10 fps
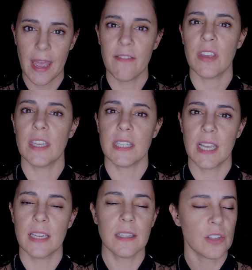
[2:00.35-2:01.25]
heavy,
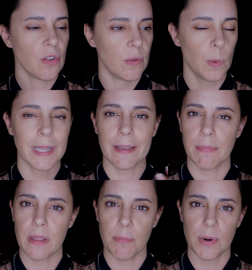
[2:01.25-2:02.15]
intense, so it will give
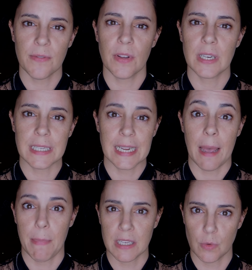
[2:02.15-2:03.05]
me the perfect
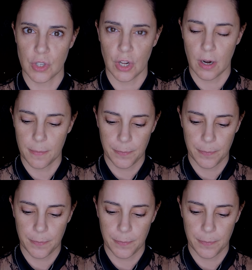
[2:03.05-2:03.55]
canvas to start.